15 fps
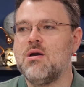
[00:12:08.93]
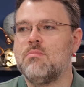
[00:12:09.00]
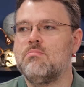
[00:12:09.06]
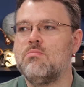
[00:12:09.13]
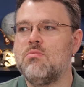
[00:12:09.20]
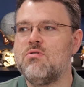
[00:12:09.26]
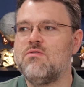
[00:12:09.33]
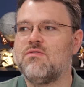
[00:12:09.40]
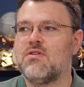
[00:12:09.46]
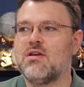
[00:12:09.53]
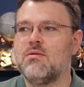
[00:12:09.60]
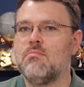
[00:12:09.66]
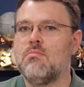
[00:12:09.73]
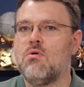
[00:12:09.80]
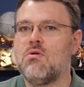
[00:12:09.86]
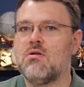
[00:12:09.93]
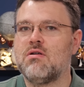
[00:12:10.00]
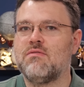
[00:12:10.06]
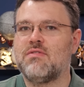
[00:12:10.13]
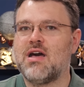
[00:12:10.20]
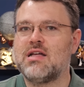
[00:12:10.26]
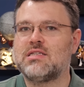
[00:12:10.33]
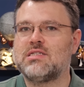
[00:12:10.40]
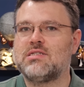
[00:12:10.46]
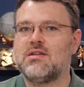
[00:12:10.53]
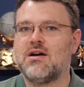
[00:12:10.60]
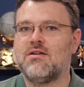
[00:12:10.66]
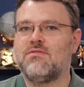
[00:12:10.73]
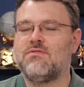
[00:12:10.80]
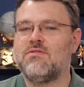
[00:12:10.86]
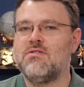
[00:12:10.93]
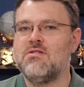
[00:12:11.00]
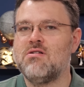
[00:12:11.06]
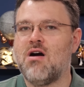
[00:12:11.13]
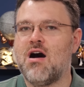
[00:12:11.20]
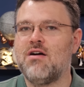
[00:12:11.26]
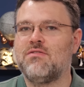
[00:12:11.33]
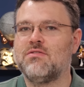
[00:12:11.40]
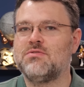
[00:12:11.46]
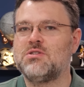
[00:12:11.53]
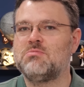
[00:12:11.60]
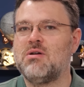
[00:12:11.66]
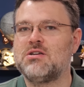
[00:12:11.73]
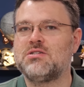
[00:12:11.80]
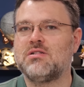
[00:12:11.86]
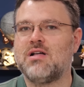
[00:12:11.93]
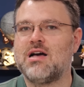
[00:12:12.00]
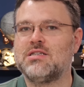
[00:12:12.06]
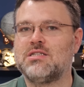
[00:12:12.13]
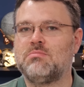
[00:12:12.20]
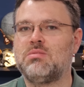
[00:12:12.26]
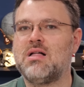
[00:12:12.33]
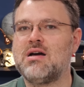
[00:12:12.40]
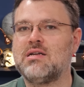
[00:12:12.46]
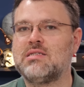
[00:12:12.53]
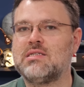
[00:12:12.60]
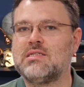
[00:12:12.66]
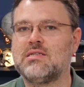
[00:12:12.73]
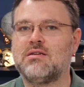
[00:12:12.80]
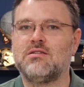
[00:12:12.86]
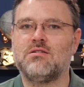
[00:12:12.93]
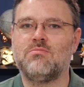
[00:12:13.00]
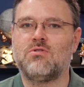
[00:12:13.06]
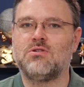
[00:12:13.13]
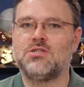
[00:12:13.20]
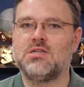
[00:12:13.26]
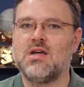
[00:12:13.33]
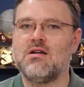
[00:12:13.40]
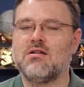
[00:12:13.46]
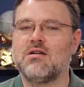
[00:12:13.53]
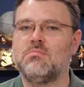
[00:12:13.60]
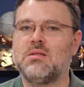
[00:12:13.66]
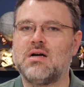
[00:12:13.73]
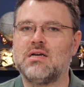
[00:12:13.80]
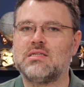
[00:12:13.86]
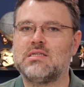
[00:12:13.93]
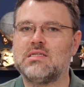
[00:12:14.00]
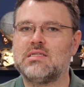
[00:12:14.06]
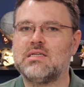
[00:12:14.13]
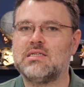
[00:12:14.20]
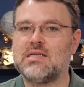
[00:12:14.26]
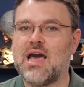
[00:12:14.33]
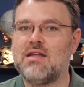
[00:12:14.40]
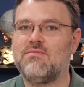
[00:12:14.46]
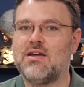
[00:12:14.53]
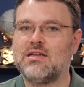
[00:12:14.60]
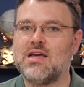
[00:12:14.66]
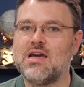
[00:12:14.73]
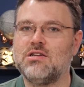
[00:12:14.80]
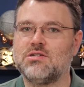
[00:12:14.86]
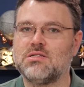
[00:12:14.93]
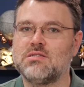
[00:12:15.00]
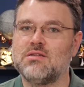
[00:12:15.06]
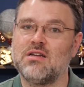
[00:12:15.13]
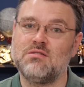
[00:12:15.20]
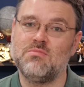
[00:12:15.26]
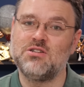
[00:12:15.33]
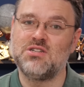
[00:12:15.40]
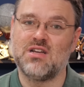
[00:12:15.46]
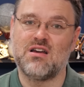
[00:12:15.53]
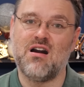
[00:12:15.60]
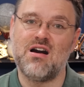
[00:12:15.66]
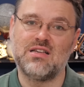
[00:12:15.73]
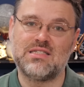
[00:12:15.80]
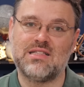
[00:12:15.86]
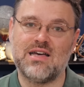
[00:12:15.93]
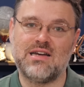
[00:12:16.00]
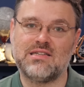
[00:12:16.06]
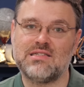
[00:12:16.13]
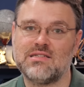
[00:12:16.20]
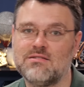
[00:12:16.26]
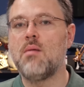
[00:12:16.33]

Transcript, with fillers: moving more of that stuff off of specialized appliances onto more generic appliances is advantageous. Not to mention it costs less.